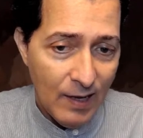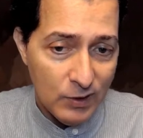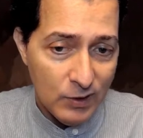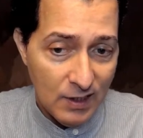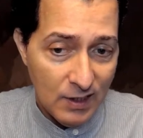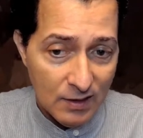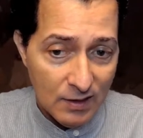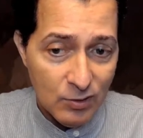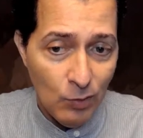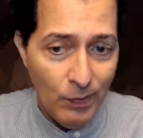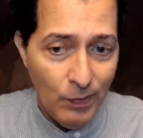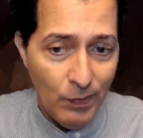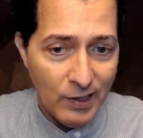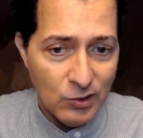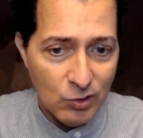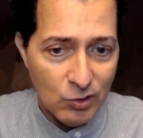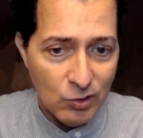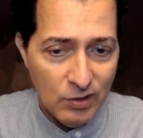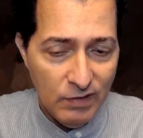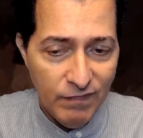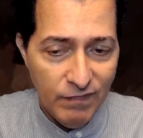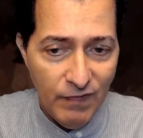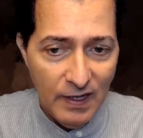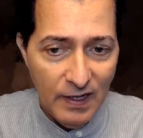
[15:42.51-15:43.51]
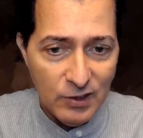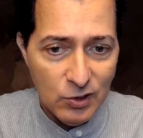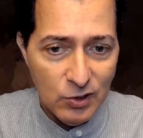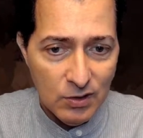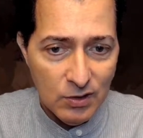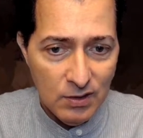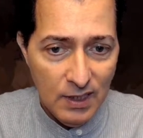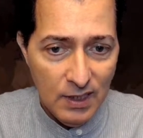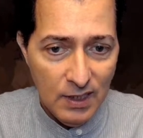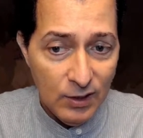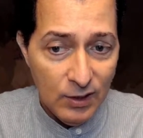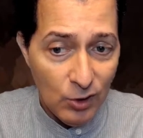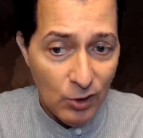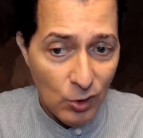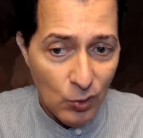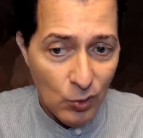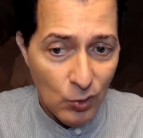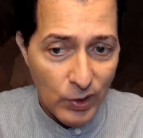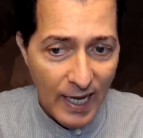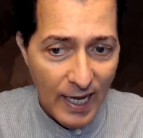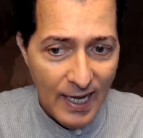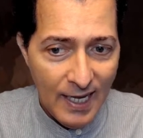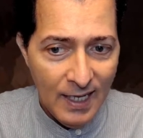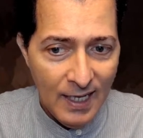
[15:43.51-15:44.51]
which also measures inflation in the
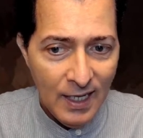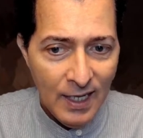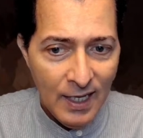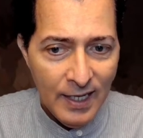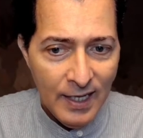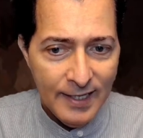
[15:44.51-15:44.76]
UK.